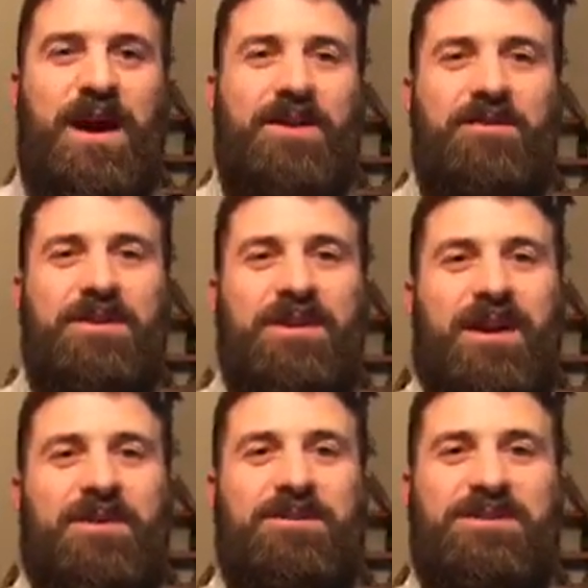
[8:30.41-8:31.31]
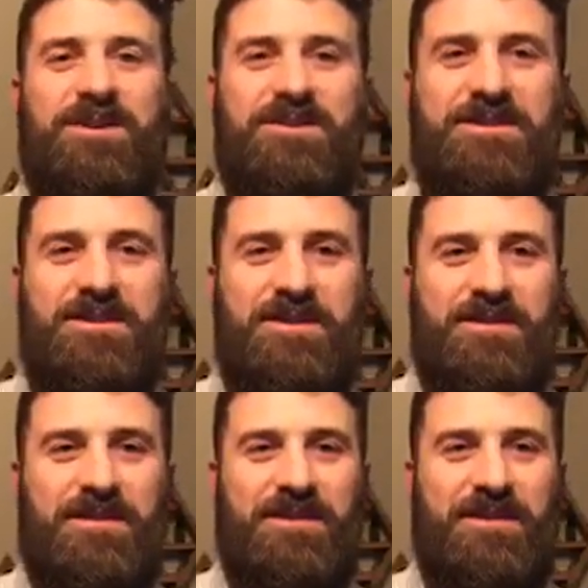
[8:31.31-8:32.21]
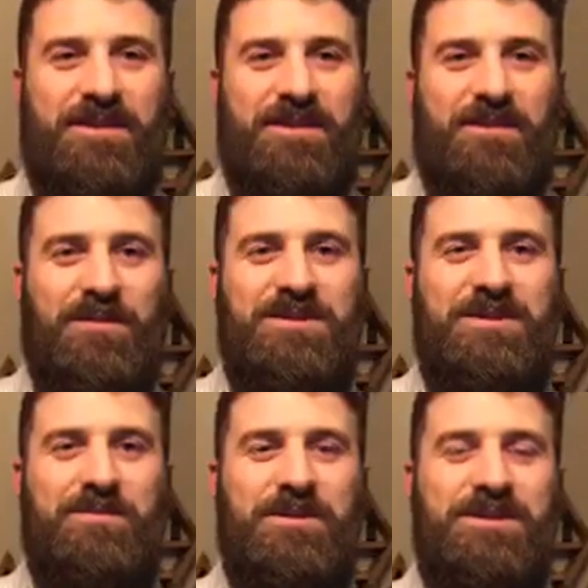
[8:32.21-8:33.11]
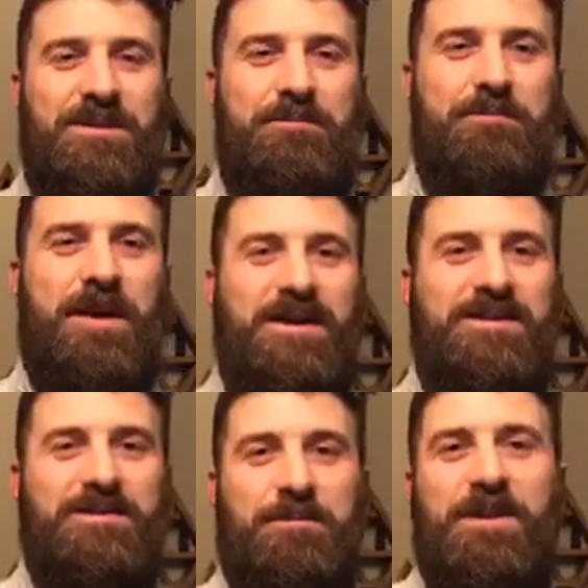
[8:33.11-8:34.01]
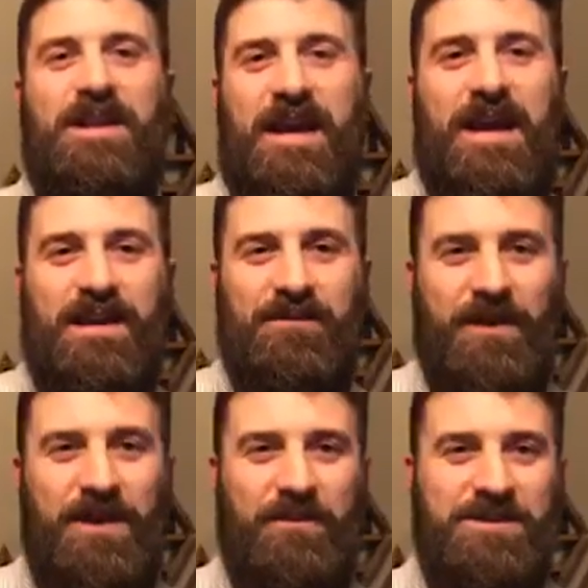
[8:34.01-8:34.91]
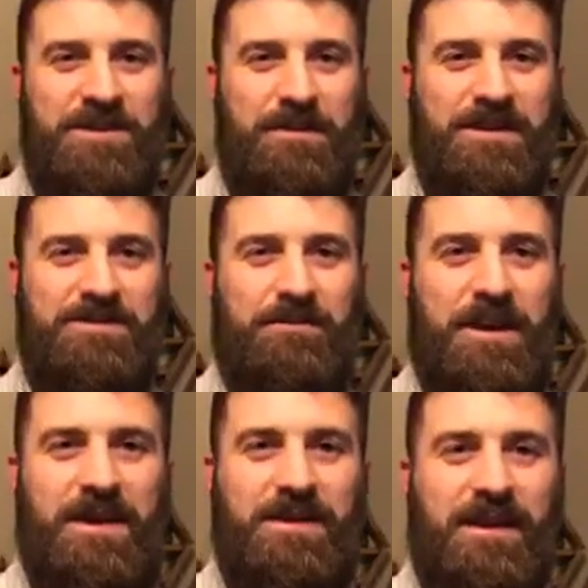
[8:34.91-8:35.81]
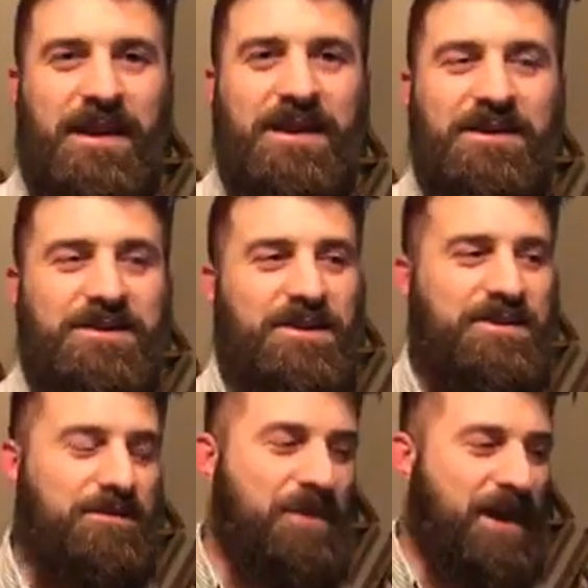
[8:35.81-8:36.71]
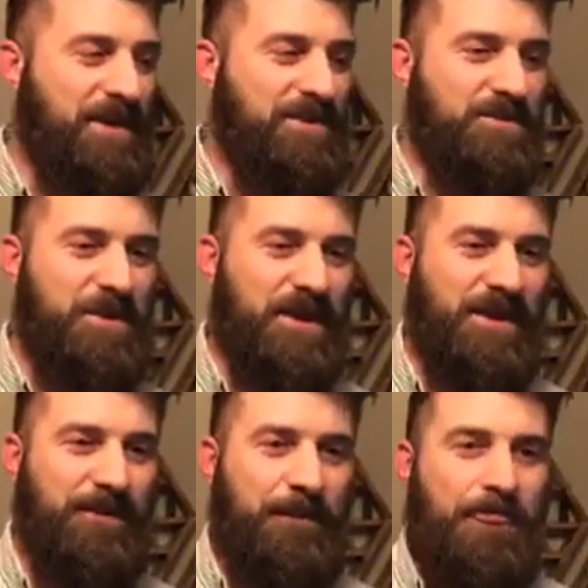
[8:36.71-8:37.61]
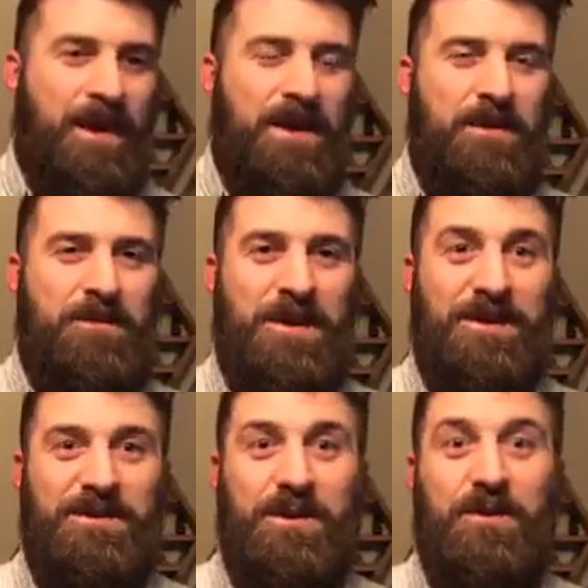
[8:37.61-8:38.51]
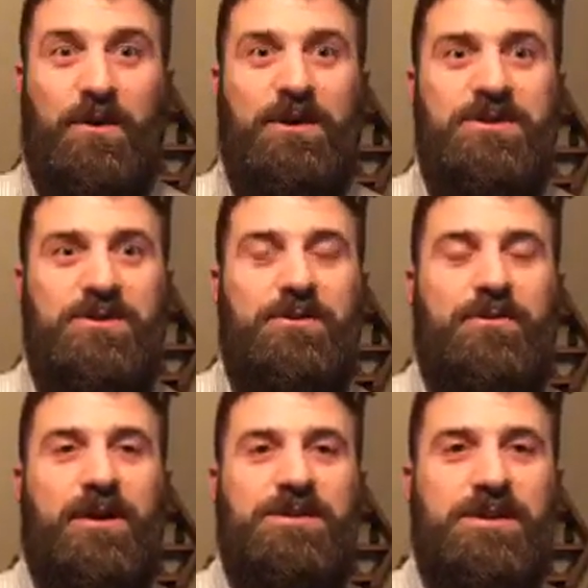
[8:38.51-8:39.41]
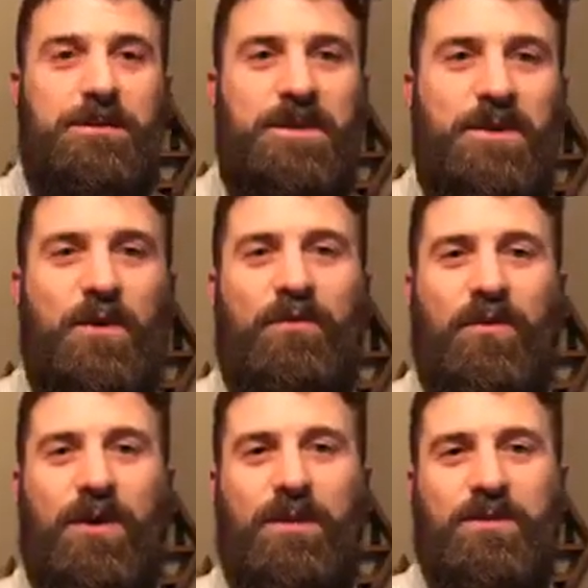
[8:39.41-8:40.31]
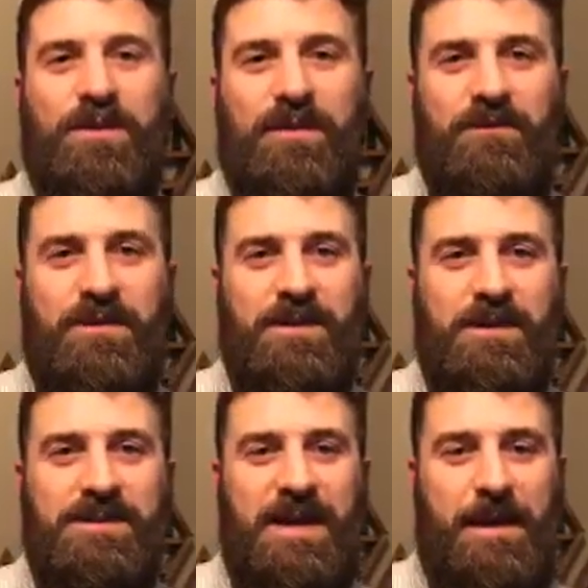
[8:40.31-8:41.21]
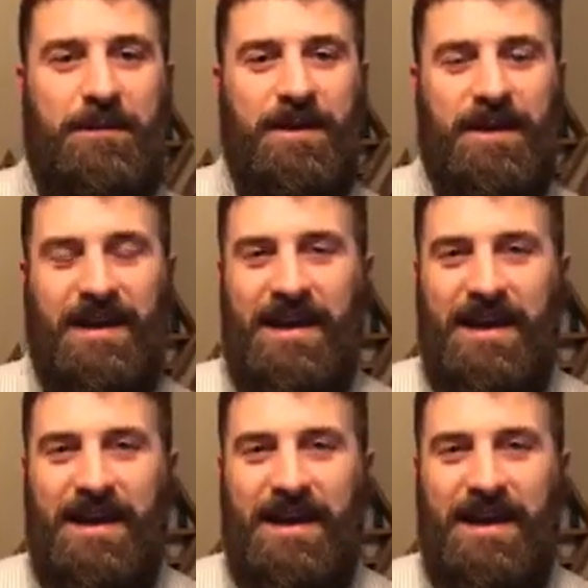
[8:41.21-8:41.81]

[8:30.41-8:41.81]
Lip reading: do we start to, what's the best plan, right? What's the best way to start to manage being going stir crazy and being overwhelmed with everything that's happening?